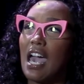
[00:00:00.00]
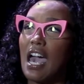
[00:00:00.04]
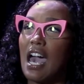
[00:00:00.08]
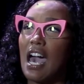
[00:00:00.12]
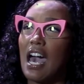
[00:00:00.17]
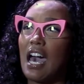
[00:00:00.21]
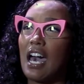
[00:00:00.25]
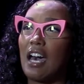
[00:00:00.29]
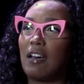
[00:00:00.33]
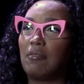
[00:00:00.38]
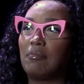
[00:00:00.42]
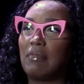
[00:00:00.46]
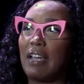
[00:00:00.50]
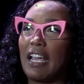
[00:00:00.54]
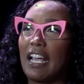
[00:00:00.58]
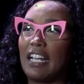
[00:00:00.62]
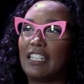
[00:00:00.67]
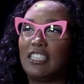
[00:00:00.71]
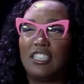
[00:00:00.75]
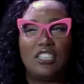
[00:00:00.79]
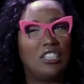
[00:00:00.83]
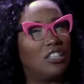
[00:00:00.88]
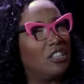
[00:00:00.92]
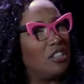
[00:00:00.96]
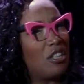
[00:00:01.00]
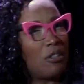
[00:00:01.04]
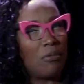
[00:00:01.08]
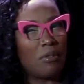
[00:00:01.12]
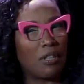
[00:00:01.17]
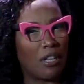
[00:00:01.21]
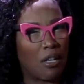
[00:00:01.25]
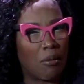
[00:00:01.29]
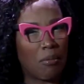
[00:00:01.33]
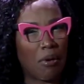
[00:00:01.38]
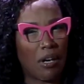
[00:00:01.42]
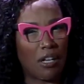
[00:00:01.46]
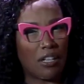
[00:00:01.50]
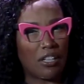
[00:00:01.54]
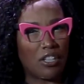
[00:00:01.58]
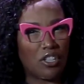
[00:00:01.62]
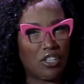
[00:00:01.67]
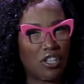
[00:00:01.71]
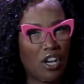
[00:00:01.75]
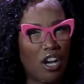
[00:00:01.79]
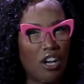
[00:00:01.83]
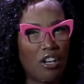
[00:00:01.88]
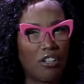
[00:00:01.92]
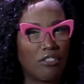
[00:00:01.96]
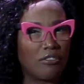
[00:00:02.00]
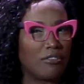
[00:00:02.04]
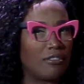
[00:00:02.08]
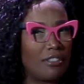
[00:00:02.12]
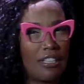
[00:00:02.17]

and you don't want her part of the show.